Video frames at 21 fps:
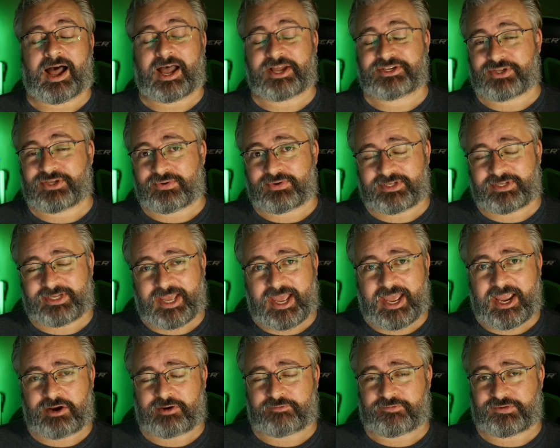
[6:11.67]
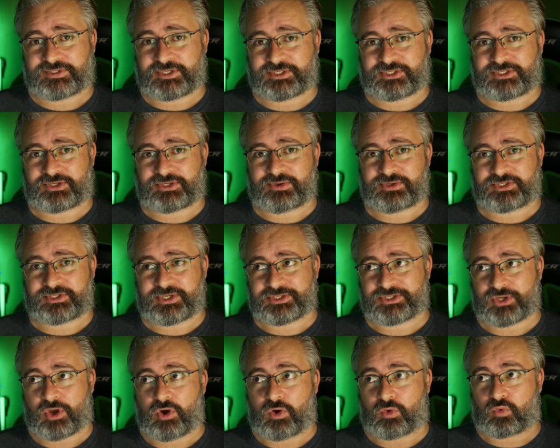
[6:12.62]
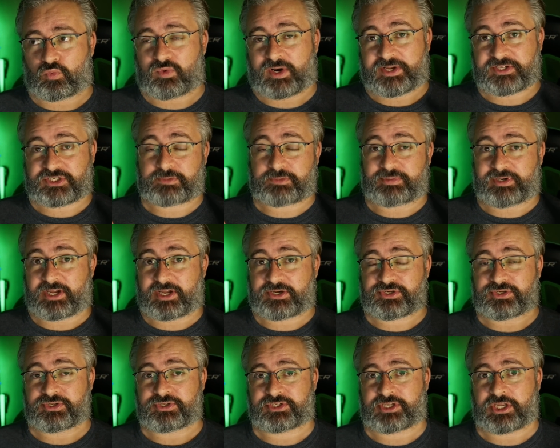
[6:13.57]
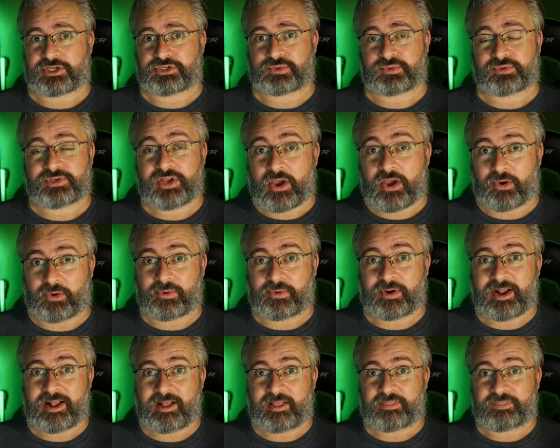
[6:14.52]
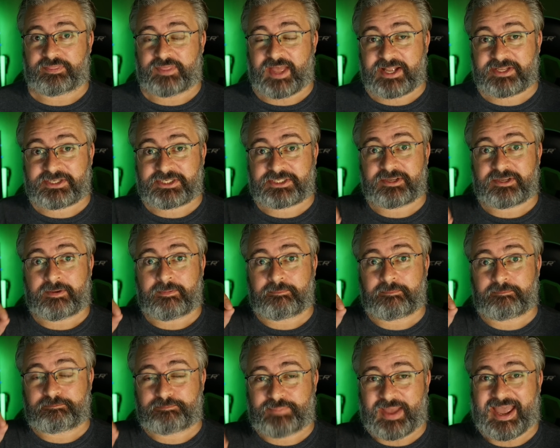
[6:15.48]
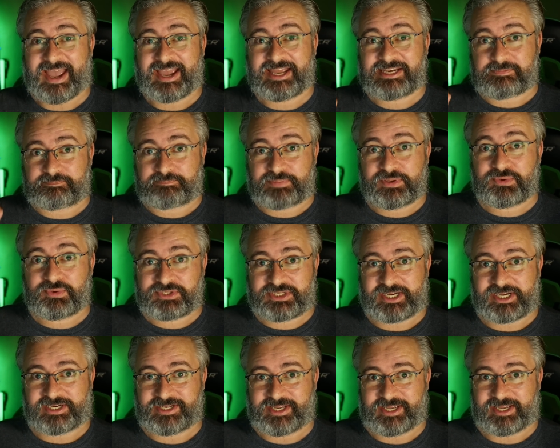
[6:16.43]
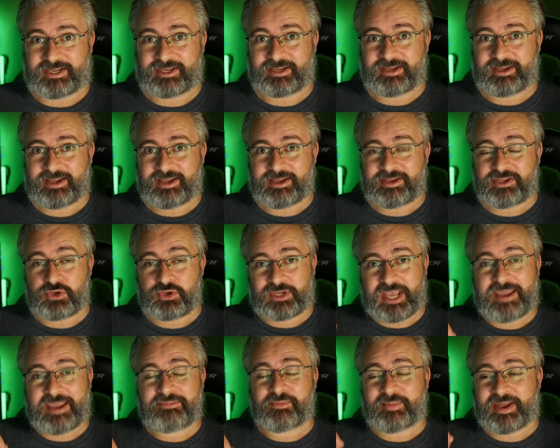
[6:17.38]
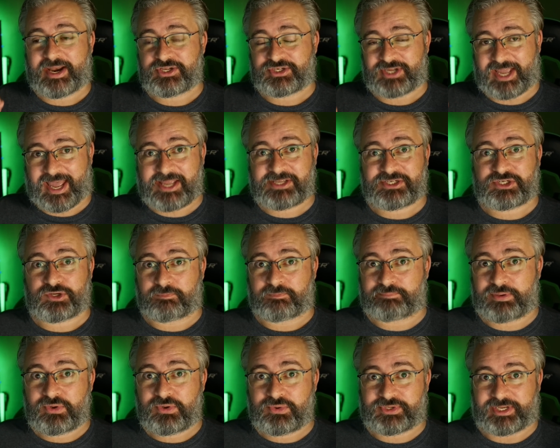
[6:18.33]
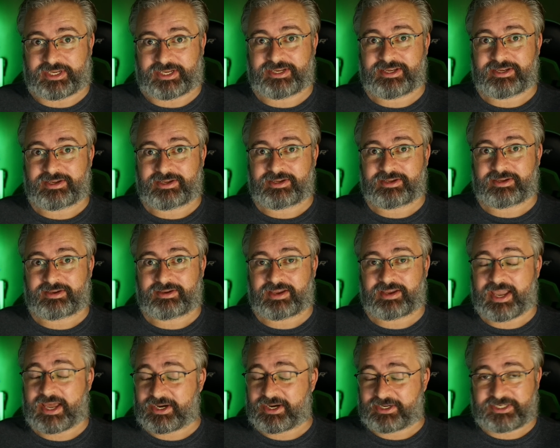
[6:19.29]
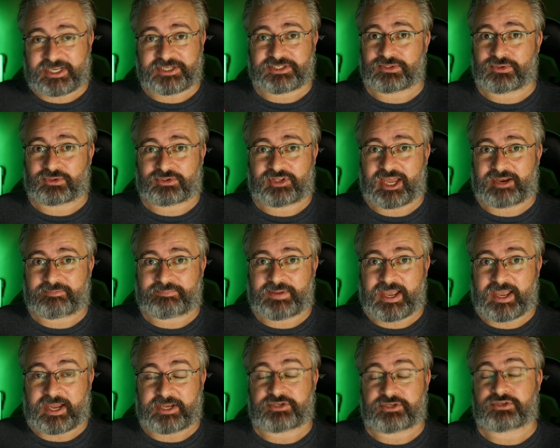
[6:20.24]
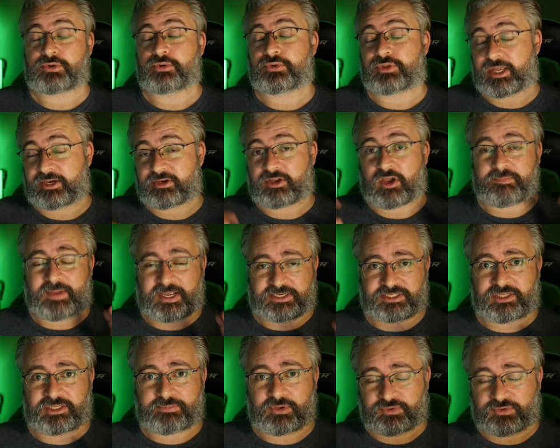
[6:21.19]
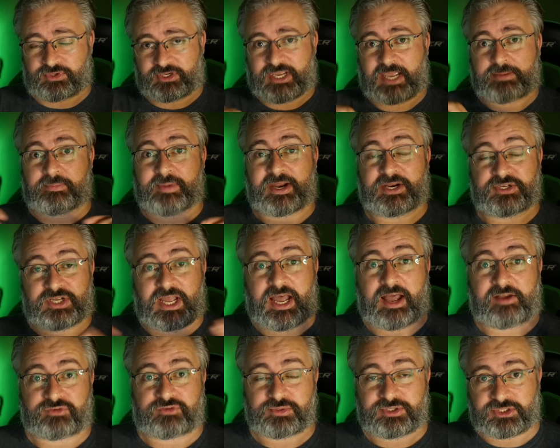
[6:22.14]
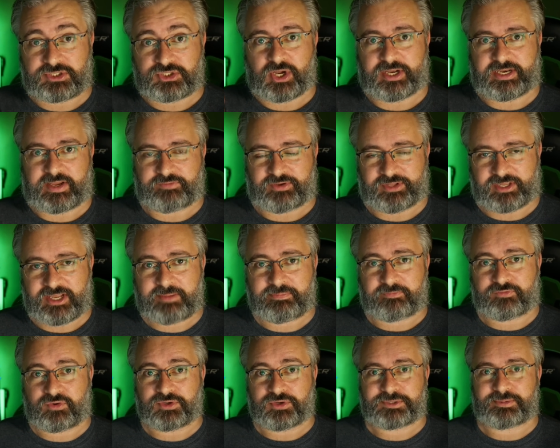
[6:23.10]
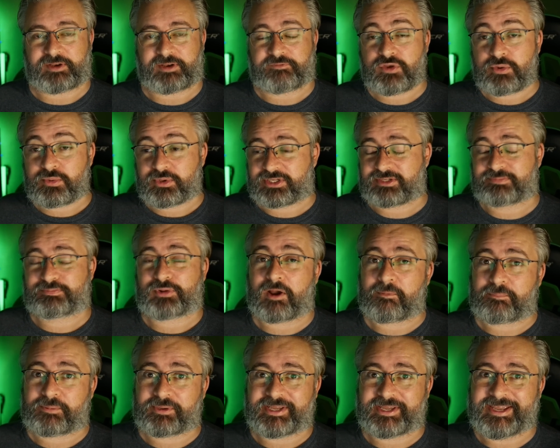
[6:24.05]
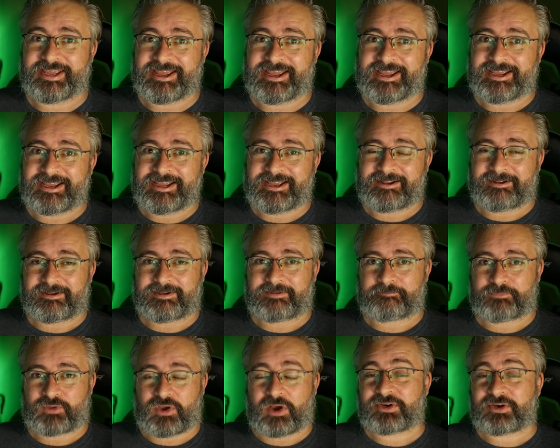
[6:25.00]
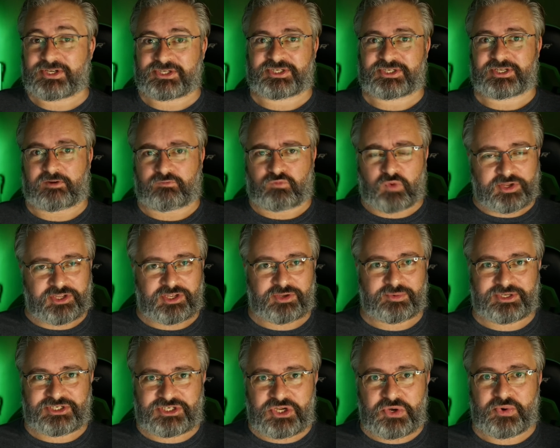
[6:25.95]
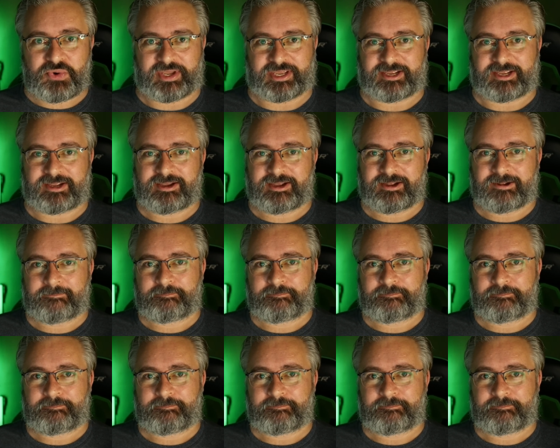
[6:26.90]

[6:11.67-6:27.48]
I don't care if his excuse is, oh, Rust production schedule. No, that's bad build technique. You cable manage as you're building and it doesn't look that bad. You then go back to the build new cable manage afterwards to tidy everything up, of course. But if you were properly cognizant of what you were doing,